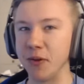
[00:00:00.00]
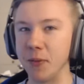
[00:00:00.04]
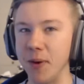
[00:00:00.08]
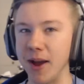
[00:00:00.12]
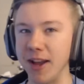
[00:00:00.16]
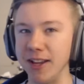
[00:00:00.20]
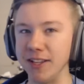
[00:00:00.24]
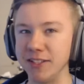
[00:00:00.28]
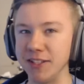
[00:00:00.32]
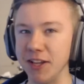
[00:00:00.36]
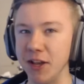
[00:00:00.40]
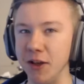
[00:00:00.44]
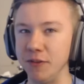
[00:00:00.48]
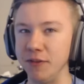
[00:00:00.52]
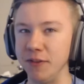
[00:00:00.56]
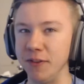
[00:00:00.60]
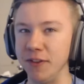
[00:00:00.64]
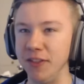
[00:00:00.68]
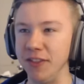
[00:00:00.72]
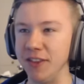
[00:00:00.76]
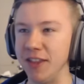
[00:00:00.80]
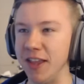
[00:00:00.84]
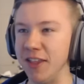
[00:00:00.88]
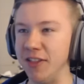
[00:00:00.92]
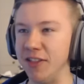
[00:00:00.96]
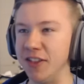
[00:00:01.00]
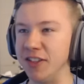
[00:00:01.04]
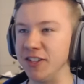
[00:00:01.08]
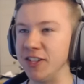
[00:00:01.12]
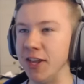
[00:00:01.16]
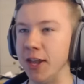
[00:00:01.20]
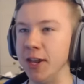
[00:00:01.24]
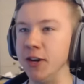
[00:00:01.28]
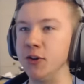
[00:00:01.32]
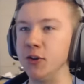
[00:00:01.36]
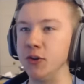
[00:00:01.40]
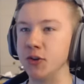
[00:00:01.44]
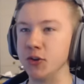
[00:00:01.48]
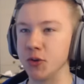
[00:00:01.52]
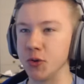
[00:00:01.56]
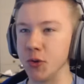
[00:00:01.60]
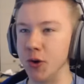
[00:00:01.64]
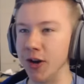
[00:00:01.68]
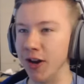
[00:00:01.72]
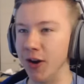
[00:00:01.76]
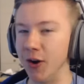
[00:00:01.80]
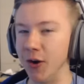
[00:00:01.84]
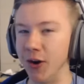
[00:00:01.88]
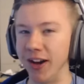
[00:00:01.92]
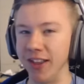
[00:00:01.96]
for myself in this
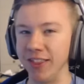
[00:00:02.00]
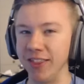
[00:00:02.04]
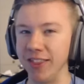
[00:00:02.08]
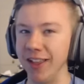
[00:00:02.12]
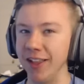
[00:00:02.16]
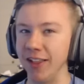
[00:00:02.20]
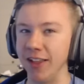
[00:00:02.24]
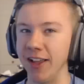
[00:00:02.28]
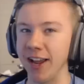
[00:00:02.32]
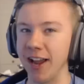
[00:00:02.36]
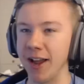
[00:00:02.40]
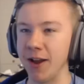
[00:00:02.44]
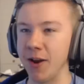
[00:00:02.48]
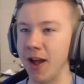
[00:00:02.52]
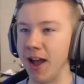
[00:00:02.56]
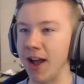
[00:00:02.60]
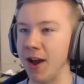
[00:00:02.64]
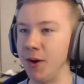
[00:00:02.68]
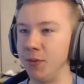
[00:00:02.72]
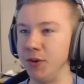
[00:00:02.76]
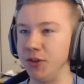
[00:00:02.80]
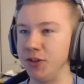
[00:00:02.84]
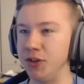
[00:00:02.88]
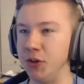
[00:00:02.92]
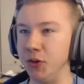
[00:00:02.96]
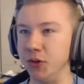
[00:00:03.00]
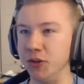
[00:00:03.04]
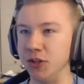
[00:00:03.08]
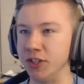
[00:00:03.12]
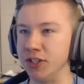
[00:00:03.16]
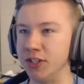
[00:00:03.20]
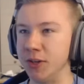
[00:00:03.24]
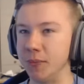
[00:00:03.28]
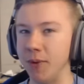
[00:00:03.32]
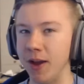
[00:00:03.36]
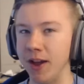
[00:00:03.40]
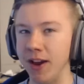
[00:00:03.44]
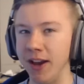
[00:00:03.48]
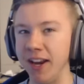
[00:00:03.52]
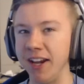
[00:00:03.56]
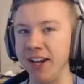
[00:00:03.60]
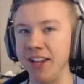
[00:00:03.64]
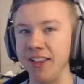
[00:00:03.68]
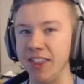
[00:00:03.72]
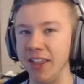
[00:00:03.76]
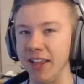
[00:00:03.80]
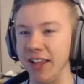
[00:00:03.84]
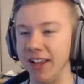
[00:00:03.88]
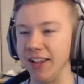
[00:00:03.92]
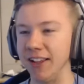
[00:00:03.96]
industry or anything. Like, I would do just about
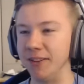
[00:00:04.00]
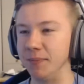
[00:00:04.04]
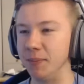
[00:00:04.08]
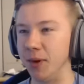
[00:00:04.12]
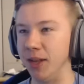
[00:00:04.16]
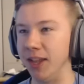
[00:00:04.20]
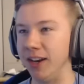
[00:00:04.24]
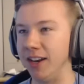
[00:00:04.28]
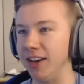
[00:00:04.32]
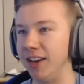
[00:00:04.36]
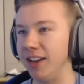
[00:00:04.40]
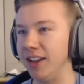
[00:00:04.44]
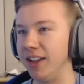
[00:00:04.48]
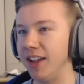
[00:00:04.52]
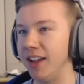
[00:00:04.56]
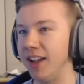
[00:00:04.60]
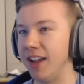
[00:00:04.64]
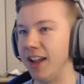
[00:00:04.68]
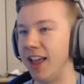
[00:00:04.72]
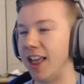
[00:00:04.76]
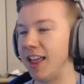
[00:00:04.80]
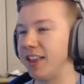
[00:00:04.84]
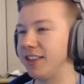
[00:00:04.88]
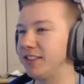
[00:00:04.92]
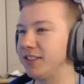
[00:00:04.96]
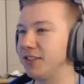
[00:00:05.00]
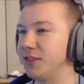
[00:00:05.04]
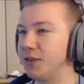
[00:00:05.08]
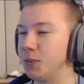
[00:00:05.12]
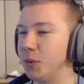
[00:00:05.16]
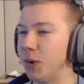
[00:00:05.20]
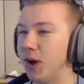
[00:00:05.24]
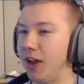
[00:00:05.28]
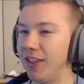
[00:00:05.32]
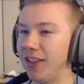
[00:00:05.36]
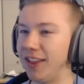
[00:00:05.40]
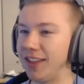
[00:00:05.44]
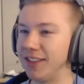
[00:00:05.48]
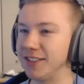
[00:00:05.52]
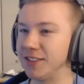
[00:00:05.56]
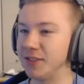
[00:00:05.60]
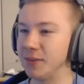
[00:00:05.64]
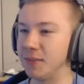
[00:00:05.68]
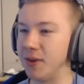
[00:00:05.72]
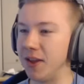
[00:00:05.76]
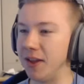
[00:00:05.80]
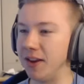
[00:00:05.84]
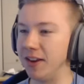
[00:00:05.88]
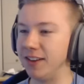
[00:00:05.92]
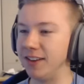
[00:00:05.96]
anything, but that's, well, that's
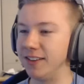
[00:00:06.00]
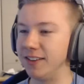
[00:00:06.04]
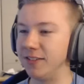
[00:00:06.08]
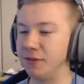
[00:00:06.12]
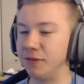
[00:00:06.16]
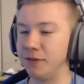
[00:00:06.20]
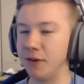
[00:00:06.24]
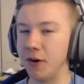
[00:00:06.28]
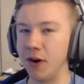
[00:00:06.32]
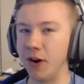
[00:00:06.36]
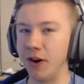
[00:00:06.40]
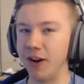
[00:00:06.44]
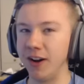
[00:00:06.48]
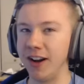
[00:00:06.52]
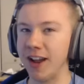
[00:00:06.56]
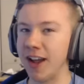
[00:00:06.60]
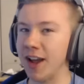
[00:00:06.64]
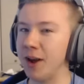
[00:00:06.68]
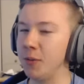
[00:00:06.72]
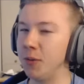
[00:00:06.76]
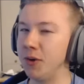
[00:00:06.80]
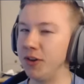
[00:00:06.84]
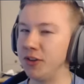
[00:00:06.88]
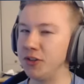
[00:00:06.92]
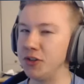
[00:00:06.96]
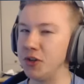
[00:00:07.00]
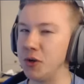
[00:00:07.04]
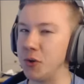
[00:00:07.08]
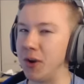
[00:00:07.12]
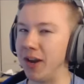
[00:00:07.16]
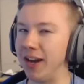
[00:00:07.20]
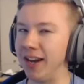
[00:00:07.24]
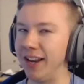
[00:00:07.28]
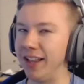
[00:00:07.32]
a bit far. I wouldn't do